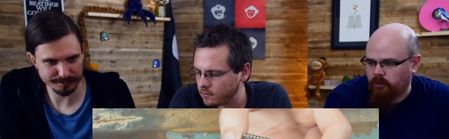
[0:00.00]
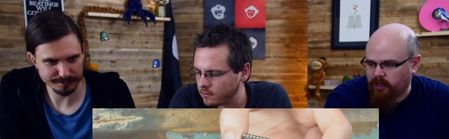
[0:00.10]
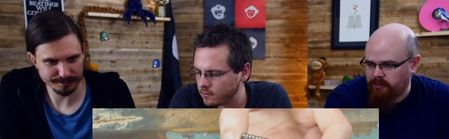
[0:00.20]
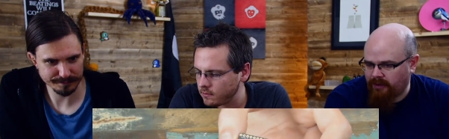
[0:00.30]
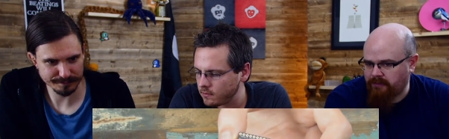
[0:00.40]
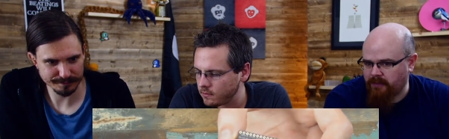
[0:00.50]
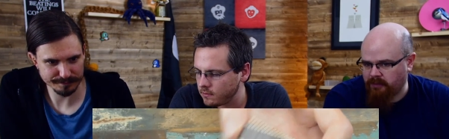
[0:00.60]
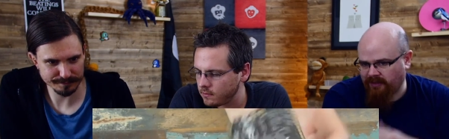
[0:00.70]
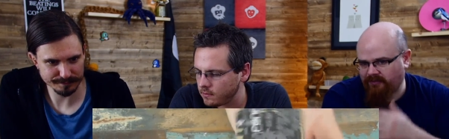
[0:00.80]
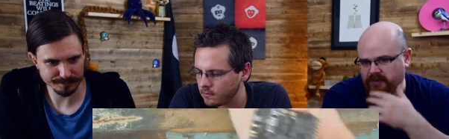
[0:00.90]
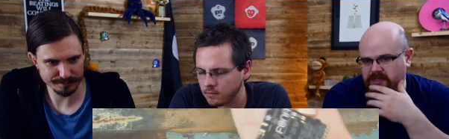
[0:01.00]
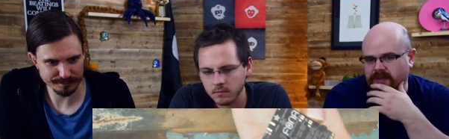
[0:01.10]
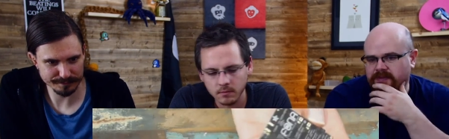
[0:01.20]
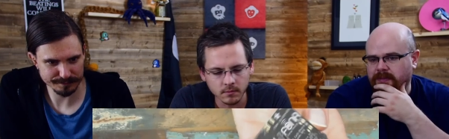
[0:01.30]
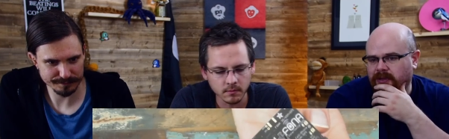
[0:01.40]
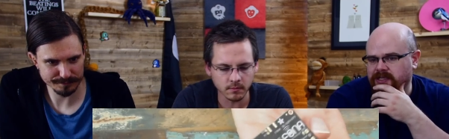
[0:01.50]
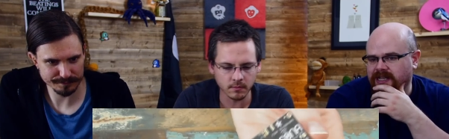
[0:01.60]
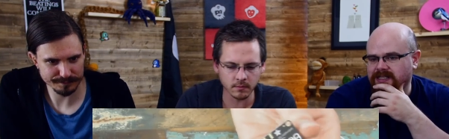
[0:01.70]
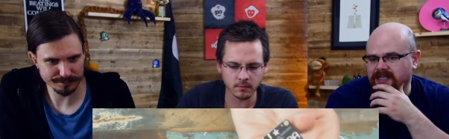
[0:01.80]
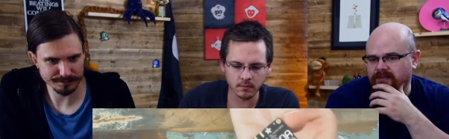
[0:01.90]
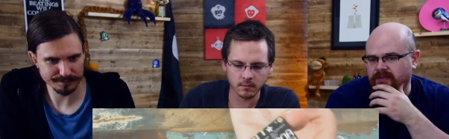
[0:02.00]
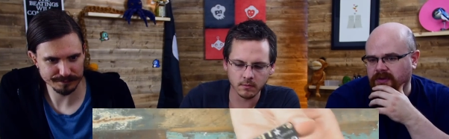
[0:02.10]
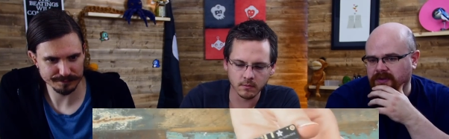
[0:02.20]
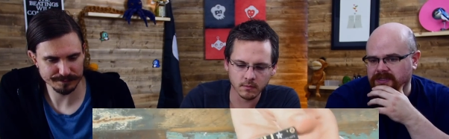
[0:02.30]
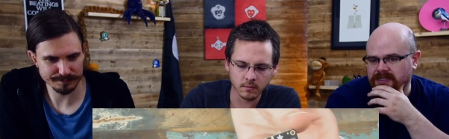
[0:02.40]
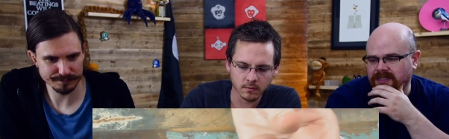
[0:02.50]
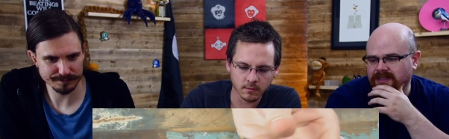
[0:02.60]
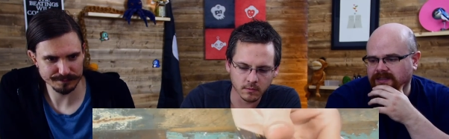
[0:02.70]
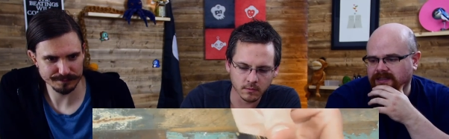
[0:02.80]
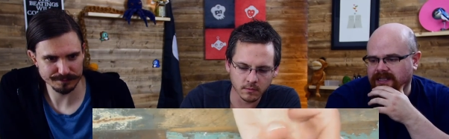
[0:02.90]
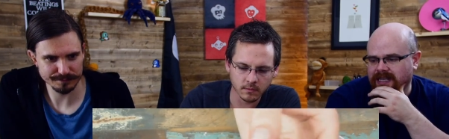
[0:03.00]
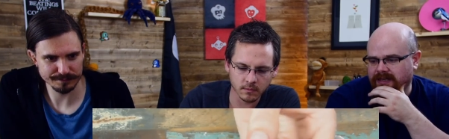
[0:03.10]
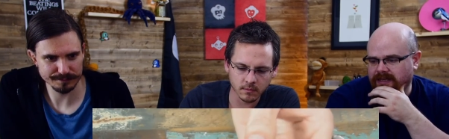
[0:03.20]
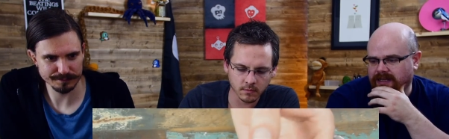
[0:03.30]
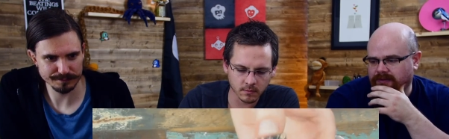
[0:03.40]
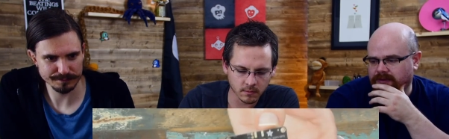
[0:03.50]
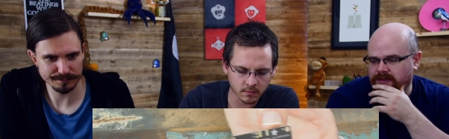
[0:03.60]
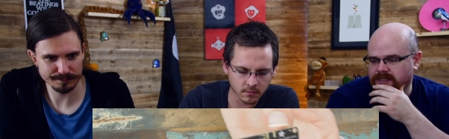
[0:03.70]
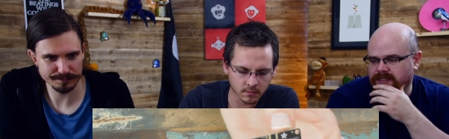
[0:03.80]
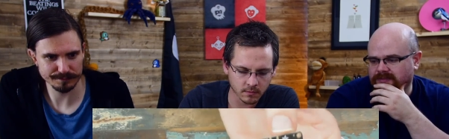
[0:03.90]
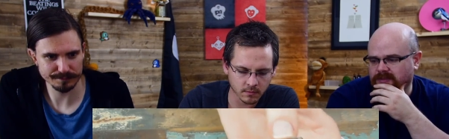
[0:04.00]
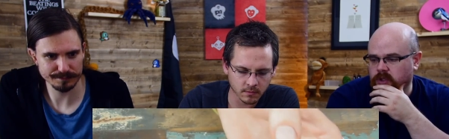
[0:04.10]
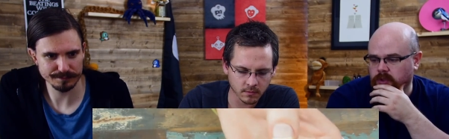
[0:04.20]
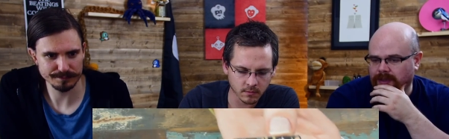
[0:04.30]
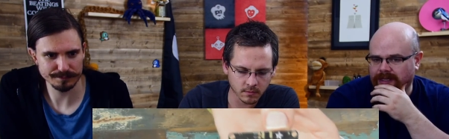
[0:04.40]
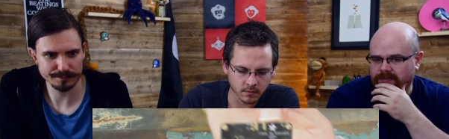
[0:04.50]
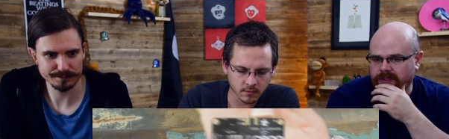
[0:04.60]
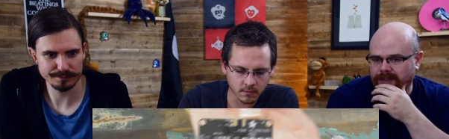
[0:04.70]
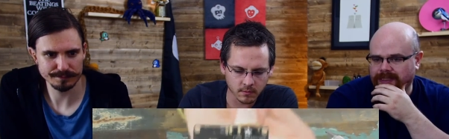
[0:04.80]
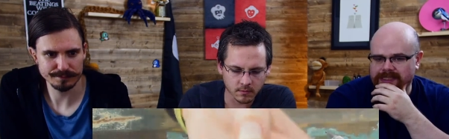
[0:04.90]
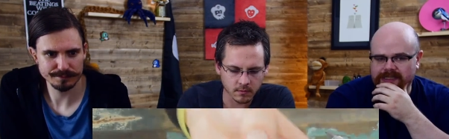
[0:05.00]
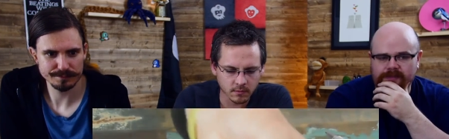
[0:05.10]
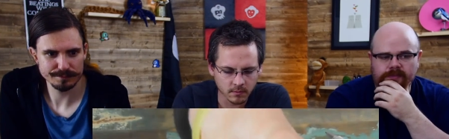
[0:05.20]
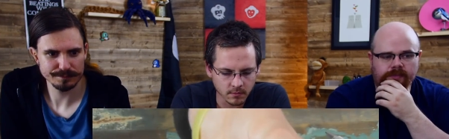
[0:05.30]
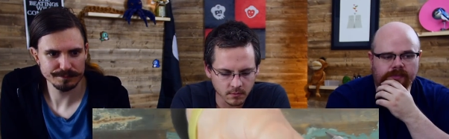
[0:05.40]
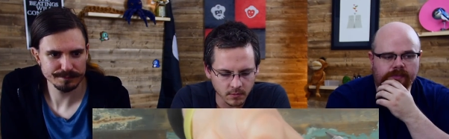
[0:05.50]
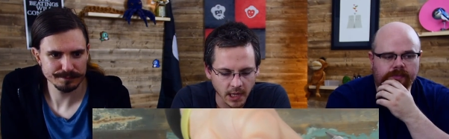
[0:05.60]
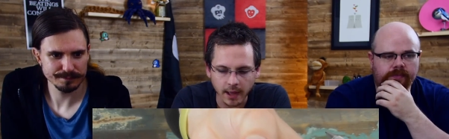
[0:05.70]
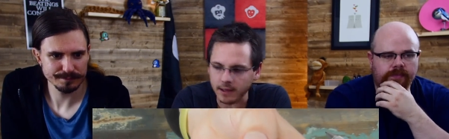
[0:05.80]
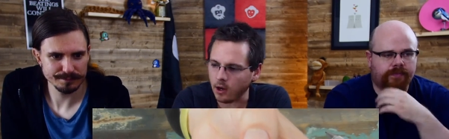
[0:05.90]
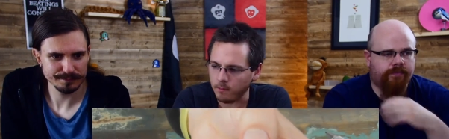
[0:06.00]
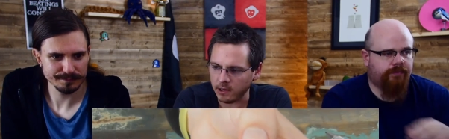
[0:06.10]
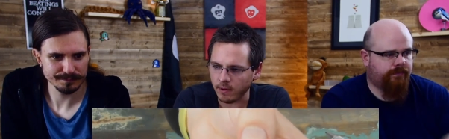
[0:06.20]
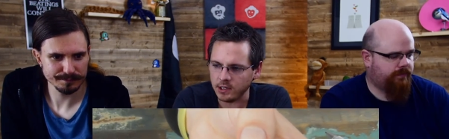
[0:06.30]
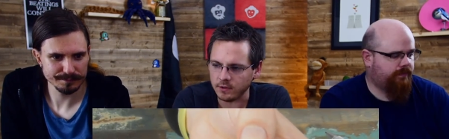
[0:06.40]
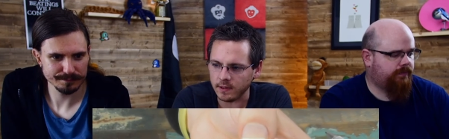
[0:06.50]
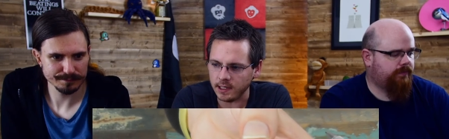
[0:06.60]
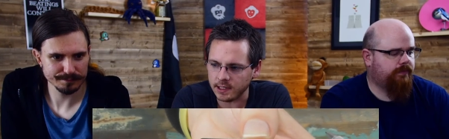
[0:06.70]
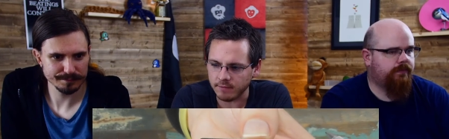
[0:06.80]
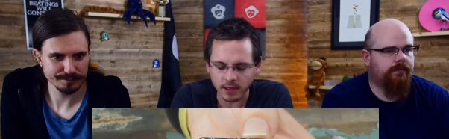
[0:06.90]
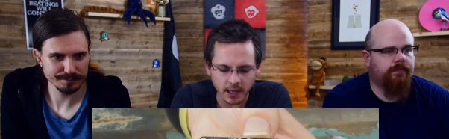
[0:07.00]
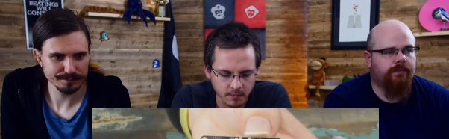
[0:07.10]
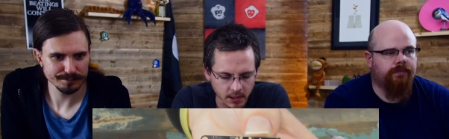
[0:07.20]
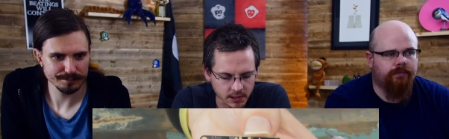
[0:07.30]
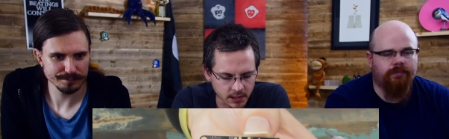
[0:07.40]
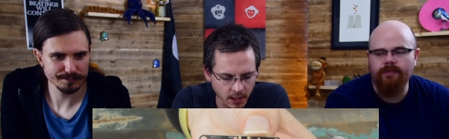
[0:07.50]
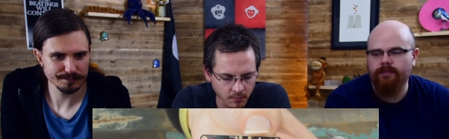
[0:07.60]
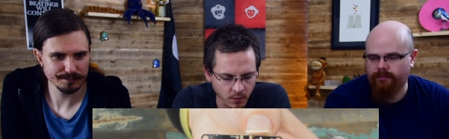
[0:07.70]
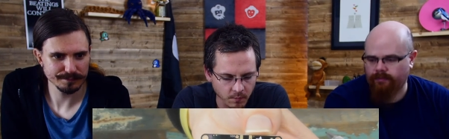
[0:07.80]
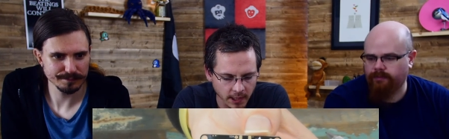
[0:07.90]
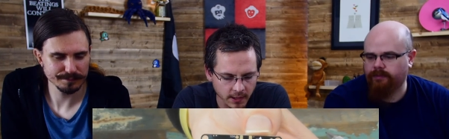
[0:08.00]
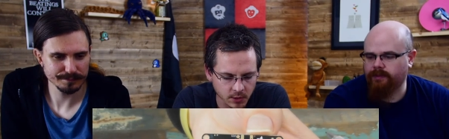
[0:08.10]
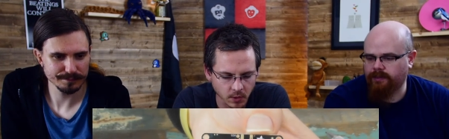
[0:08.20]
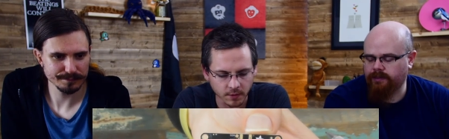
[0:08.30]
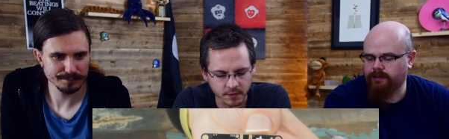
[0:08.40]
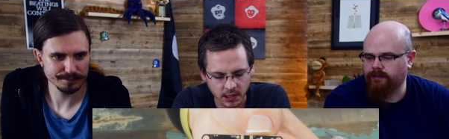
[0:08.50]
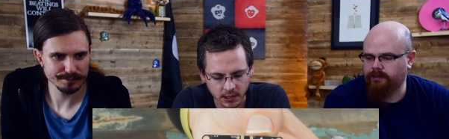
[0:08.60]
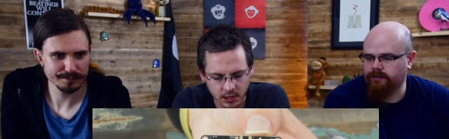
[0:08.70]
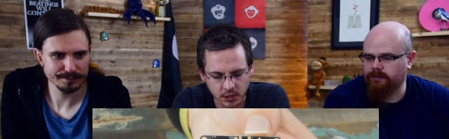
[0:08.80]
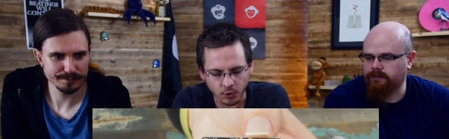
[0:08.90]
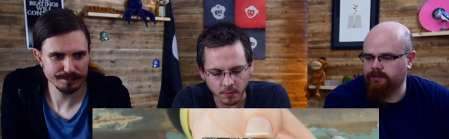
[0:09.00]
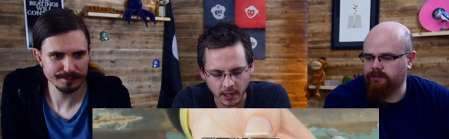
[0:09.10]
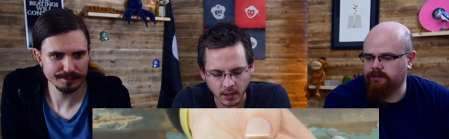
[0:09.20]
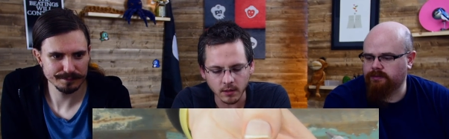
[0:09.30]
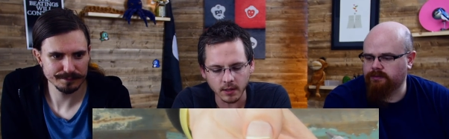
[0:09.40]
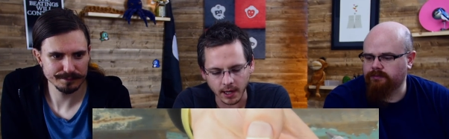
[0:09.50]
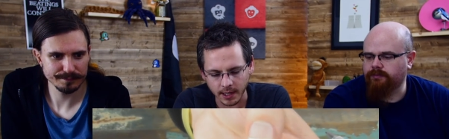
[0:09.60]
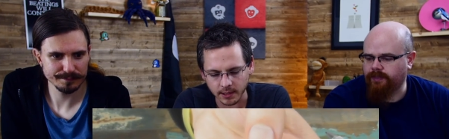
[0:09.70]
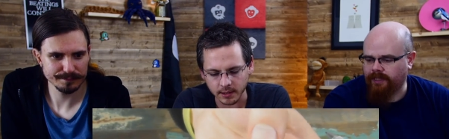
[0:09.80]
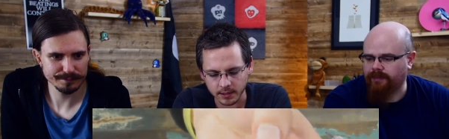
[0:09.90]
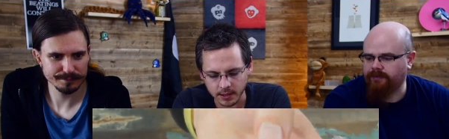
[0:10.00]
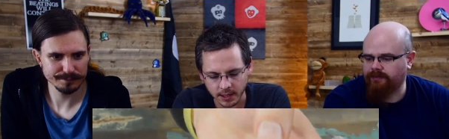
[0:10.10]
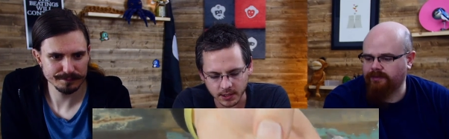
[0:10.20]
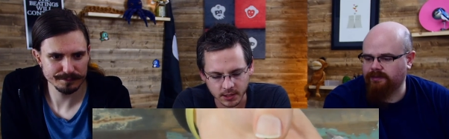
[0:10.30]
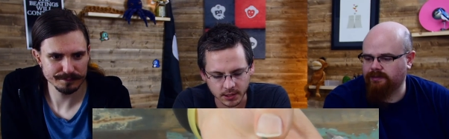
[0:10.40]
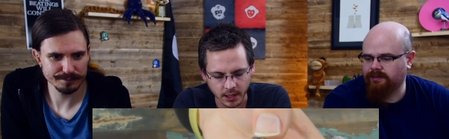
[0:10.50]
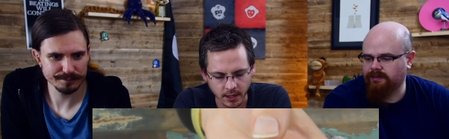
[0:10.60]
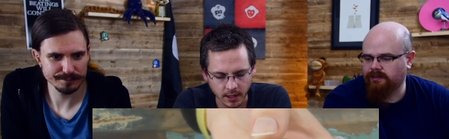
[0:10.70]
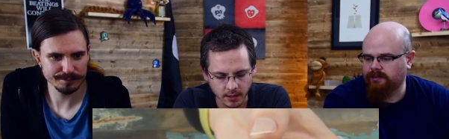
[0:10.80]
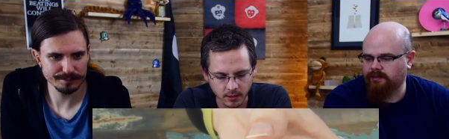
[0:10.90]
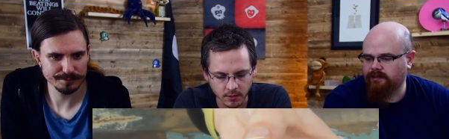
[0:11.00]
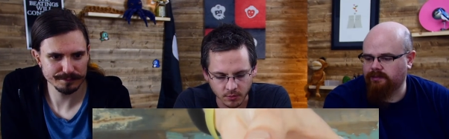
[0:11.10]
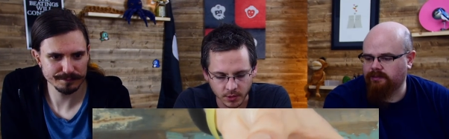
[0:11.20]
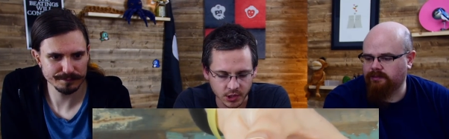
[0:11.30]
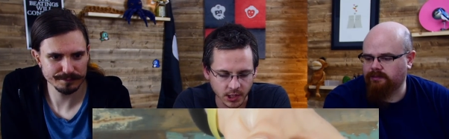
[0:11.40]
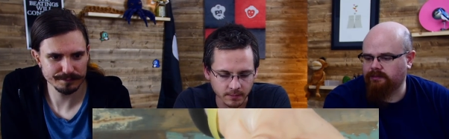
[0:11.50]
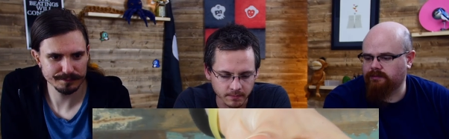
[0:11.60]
Speaker 1: or mobile mobile phone stuff to your project, then FONA's, Add Adafruit's good way of doing this.
Speaker 2: Yeah, they've got a big range of these, haven't they? But um, we mm-hmm. picked this one obviously because it's European and yeah. it's uh, 3G,